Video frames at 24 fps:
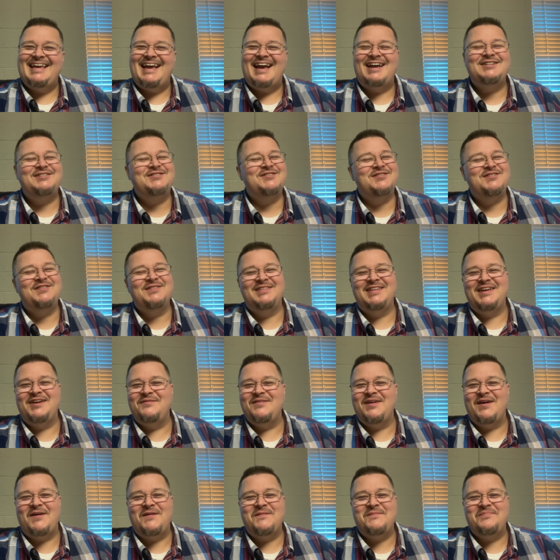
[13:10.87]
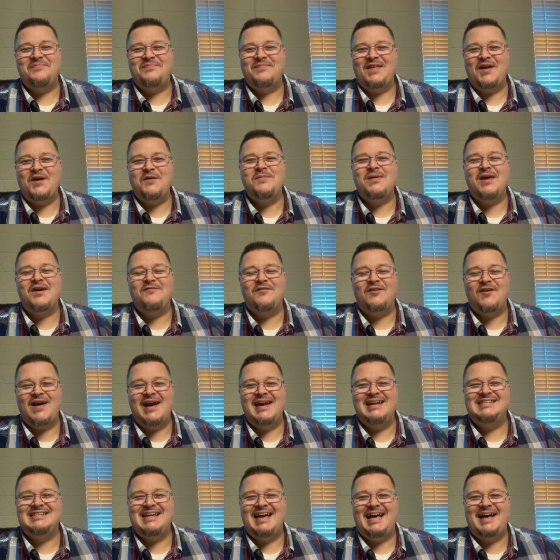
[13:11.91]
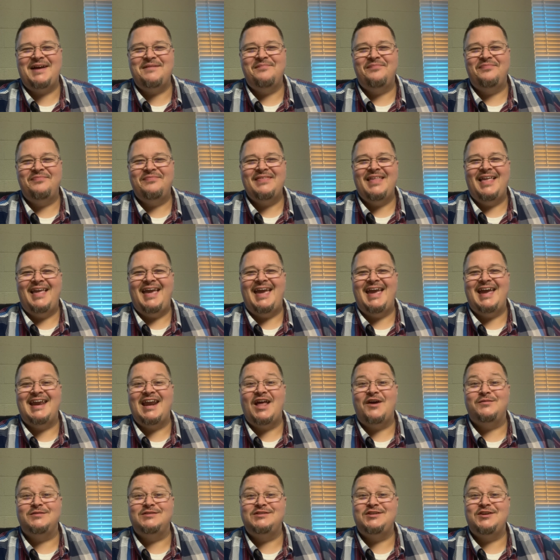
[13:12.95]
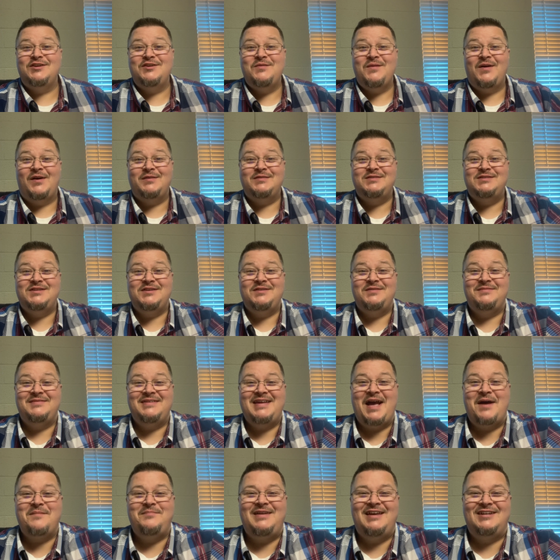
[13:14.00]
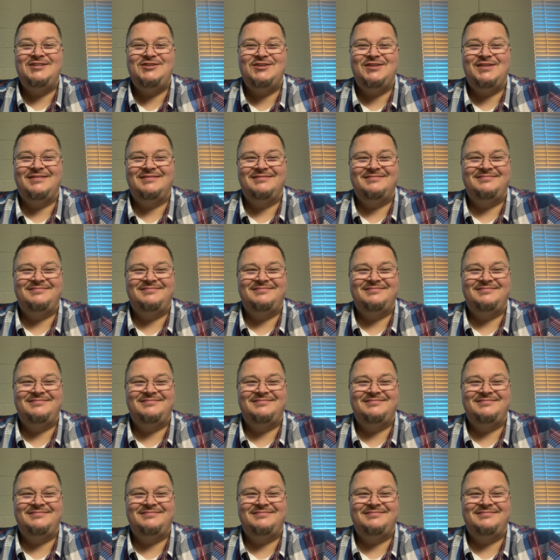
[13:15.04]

I sure do love y'all. I hope you have a great time, and I will see you all soon. God bless you.